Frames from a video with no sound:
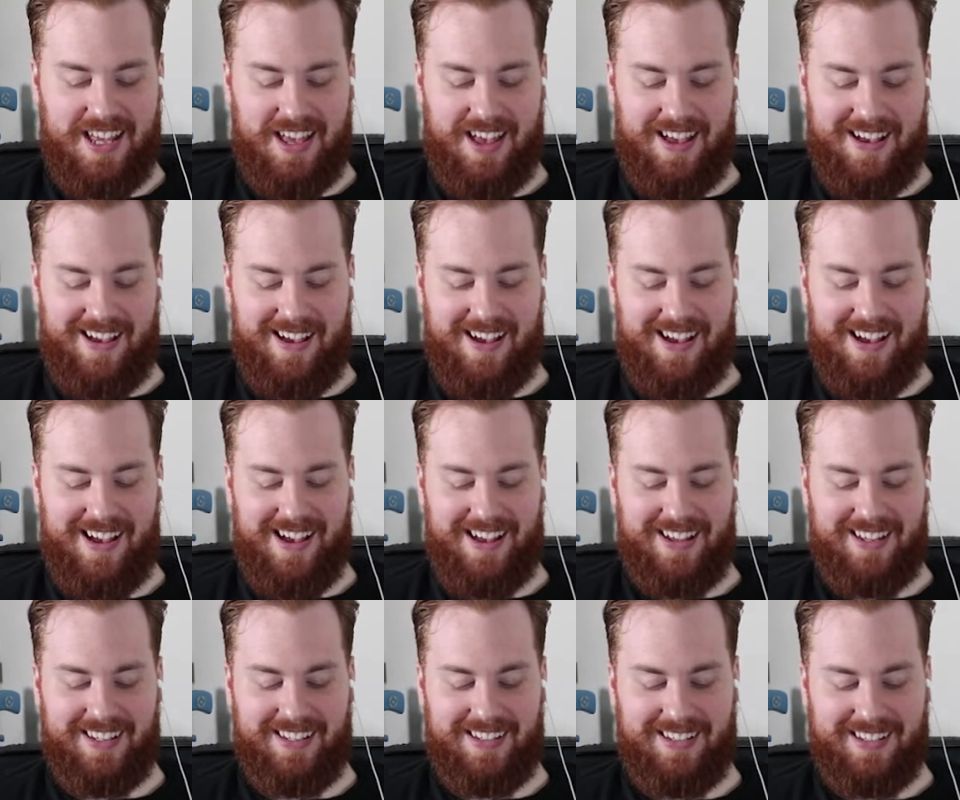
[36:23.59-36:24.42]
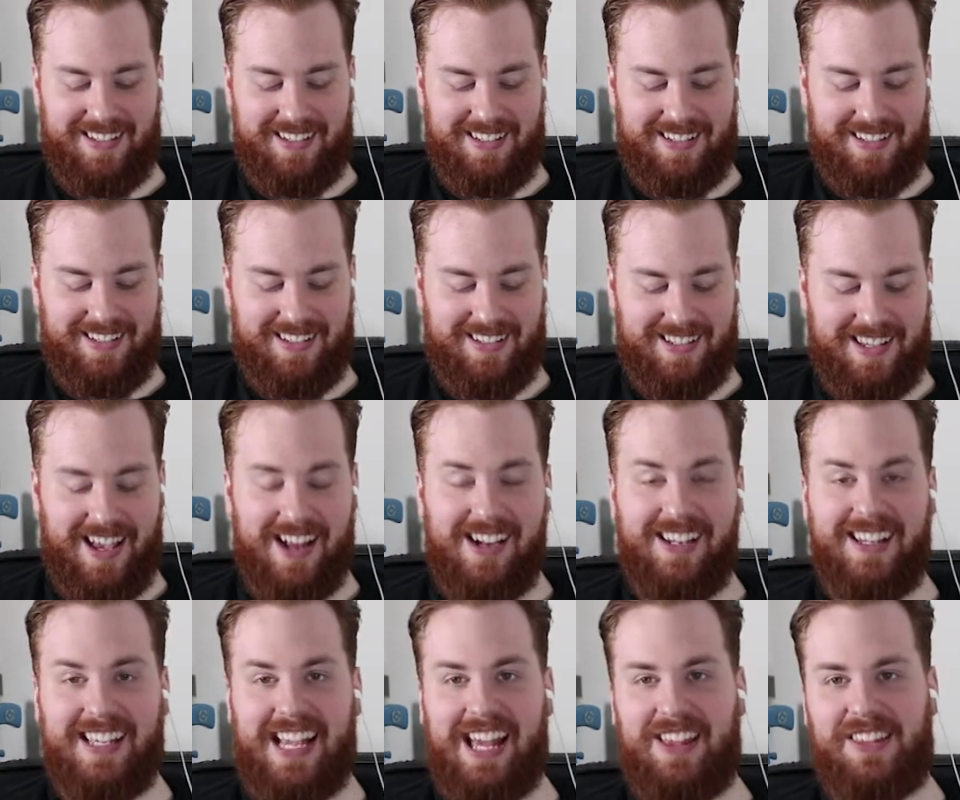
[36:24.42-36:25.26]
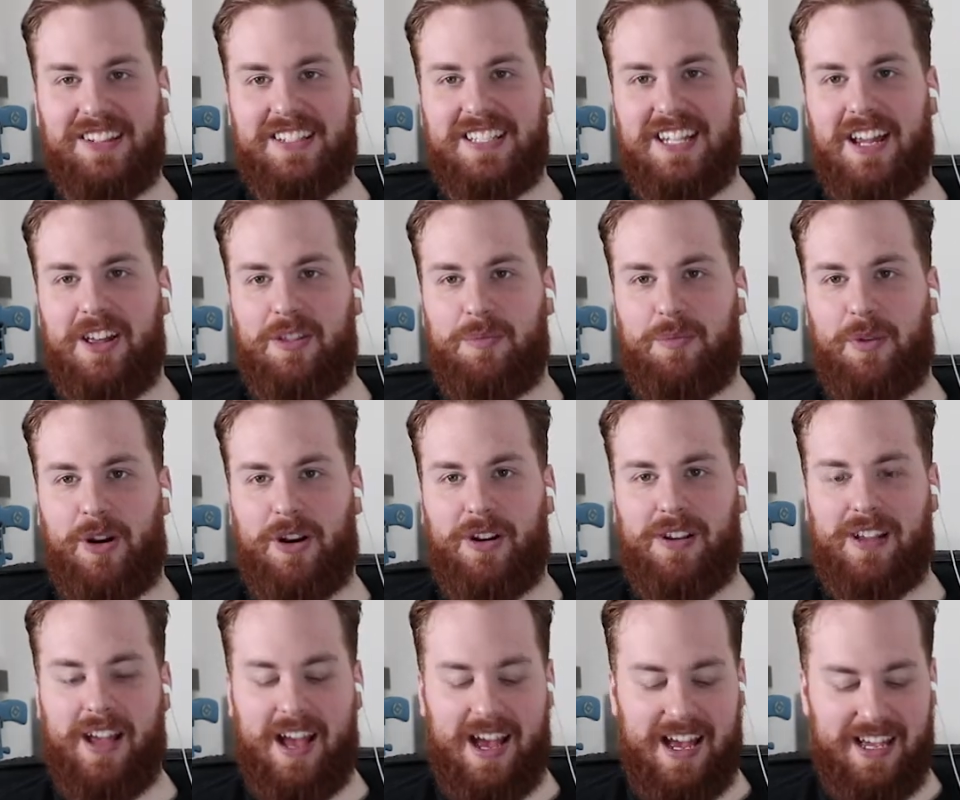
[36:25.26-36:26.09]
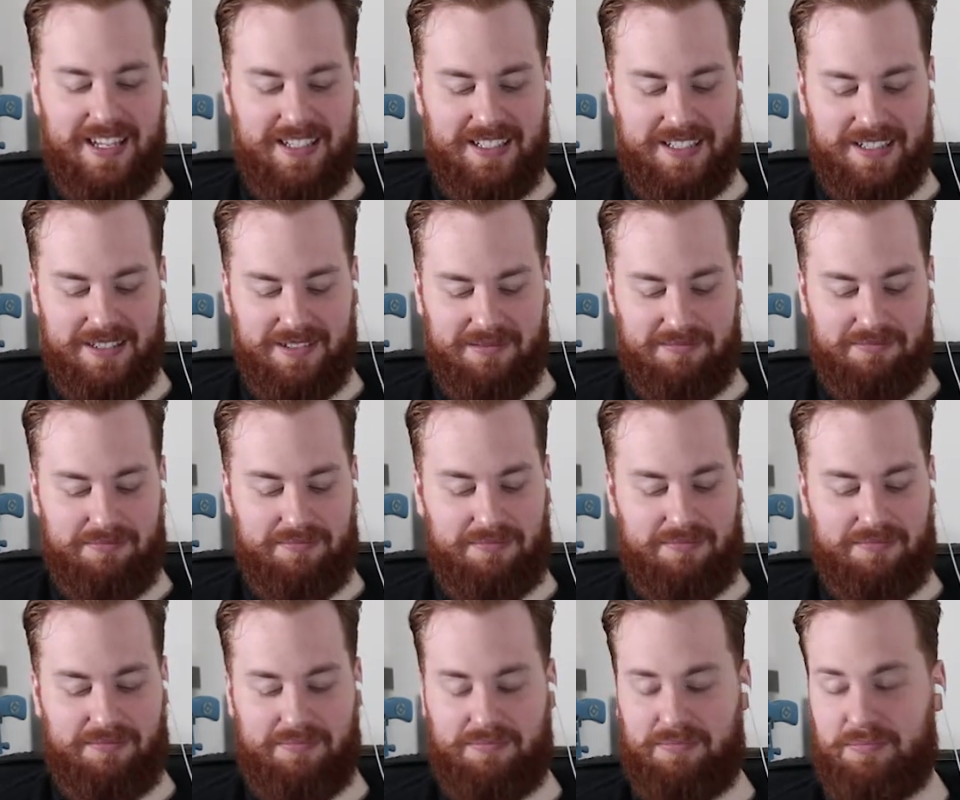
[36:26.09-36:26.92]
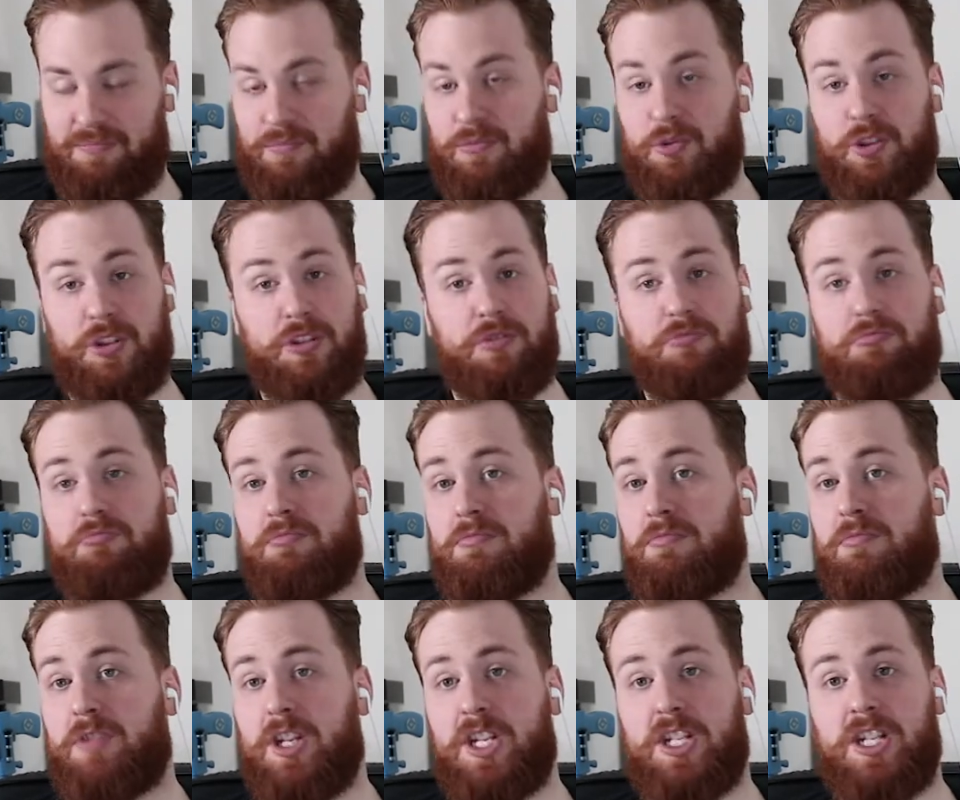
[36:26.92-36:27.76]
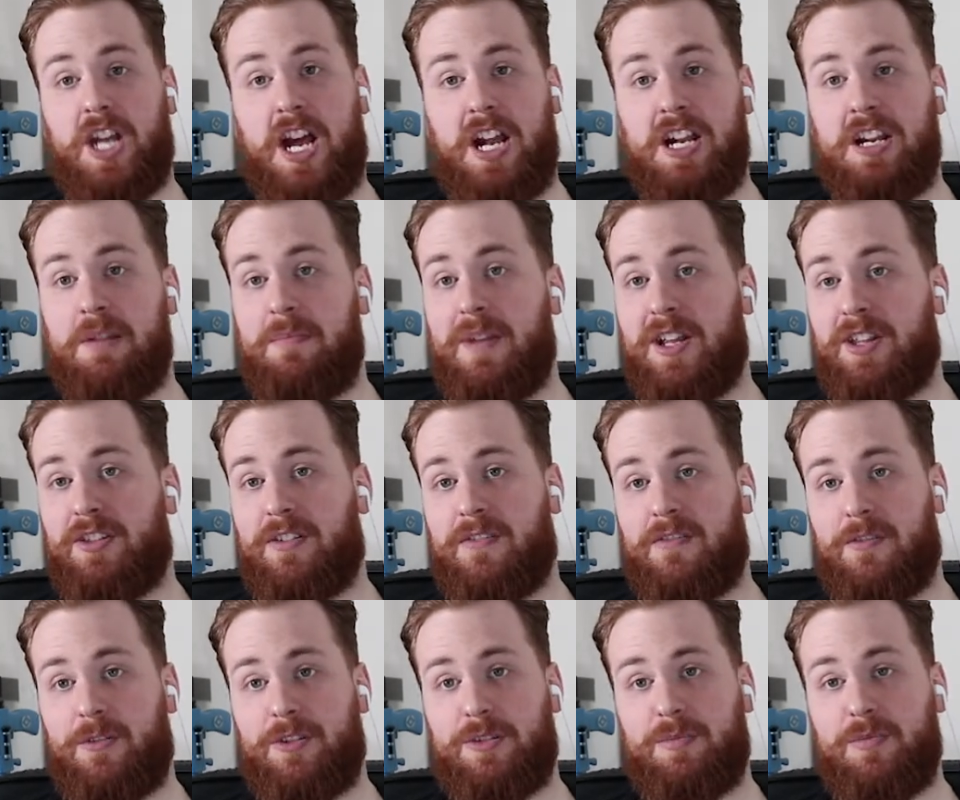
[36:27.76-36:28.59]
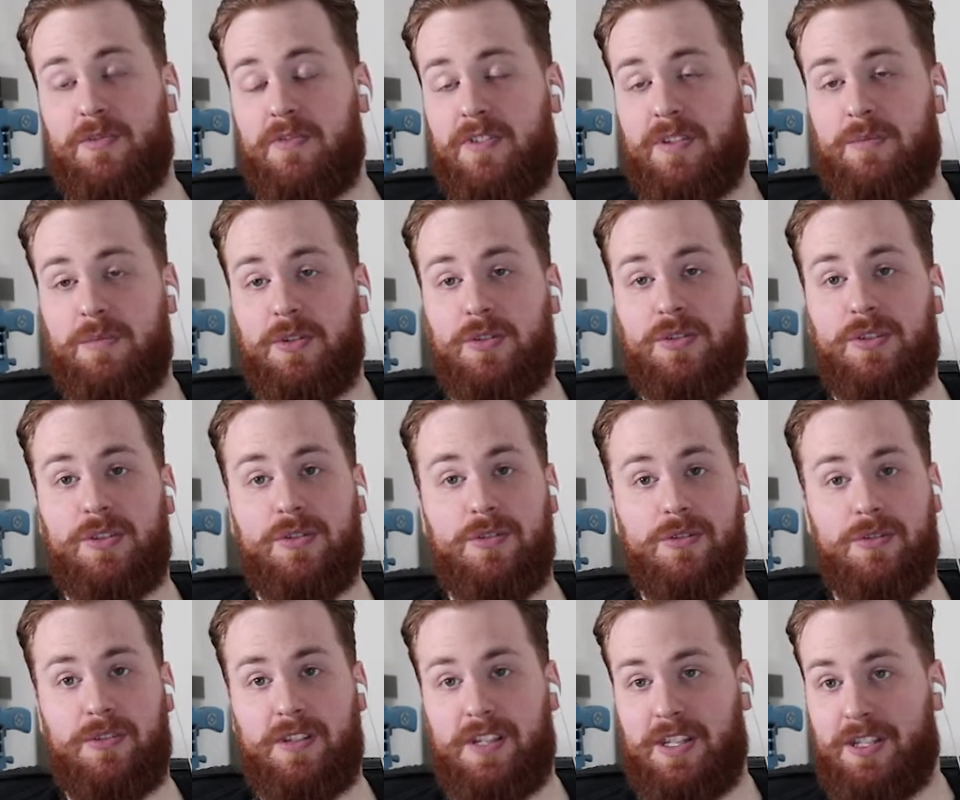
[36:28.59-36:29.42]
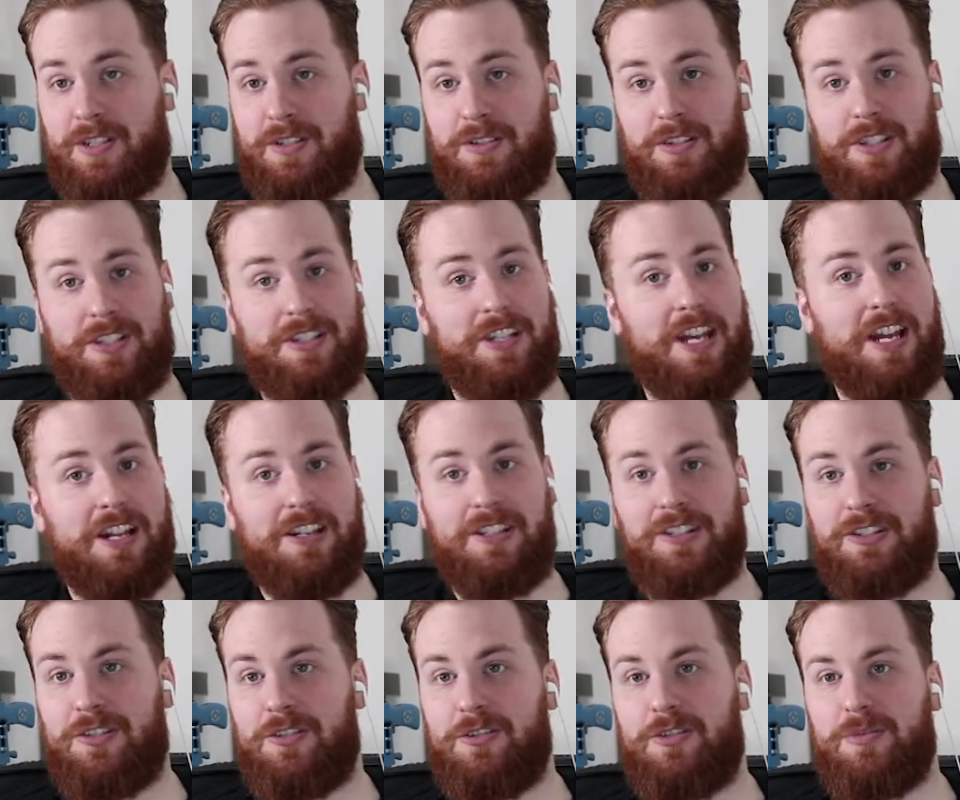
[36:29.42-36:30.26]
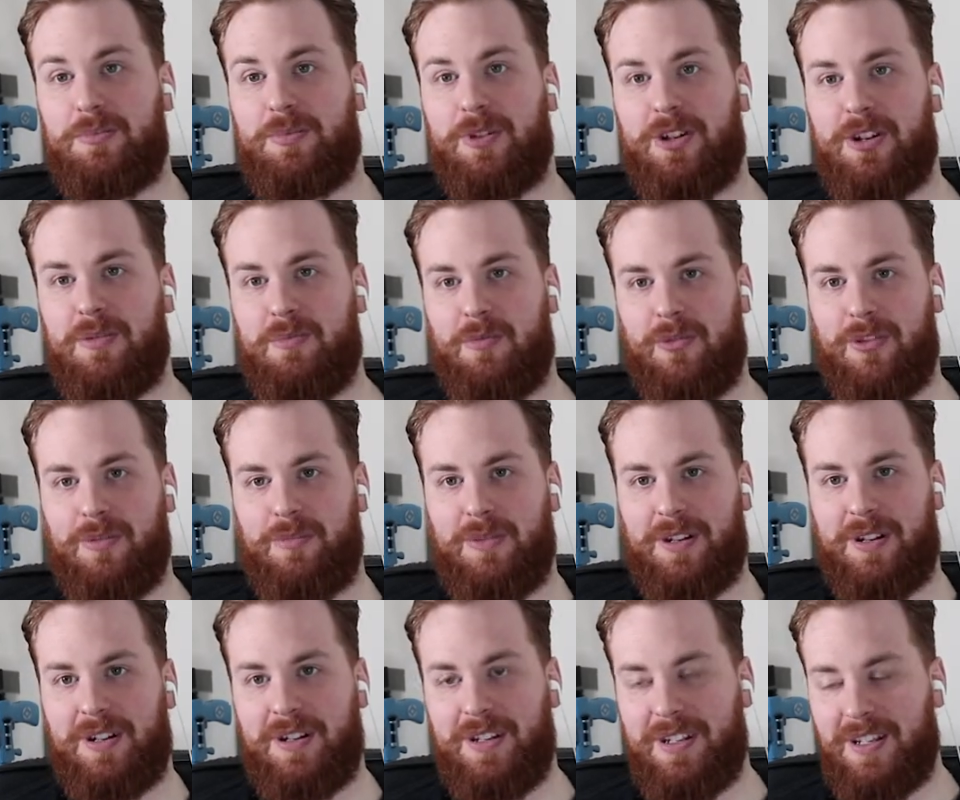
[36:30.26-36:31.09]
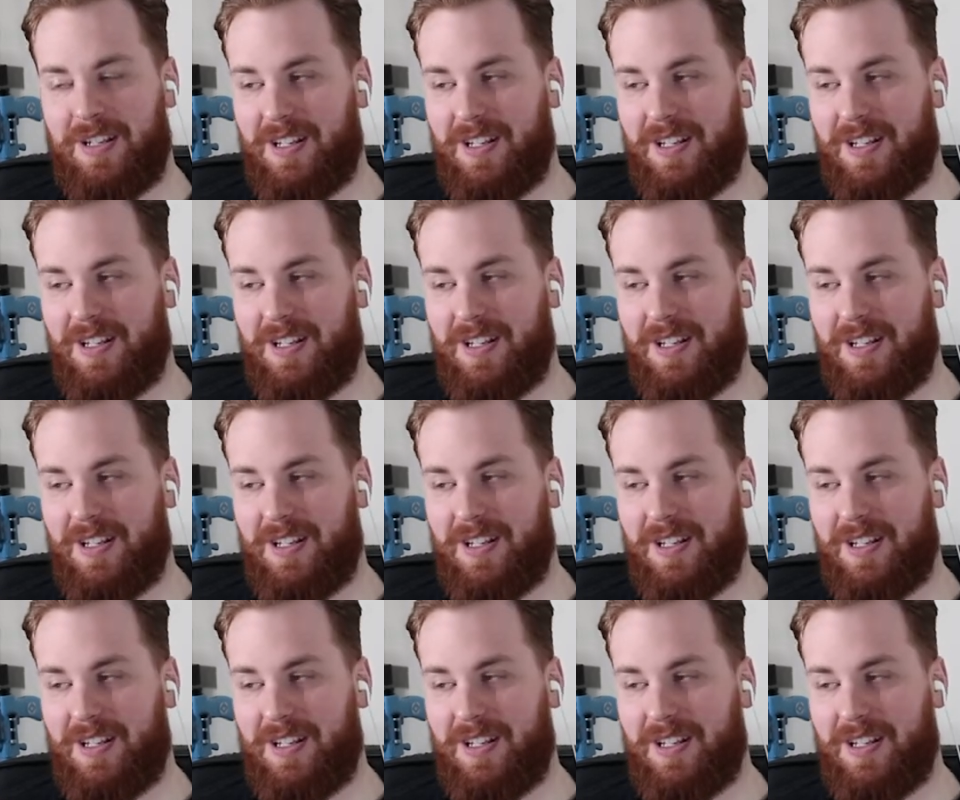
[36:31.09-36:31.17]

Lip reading: Kind of like how the South Park guys just decided to make their first movie a musical and then decided to do the Book of Mormon.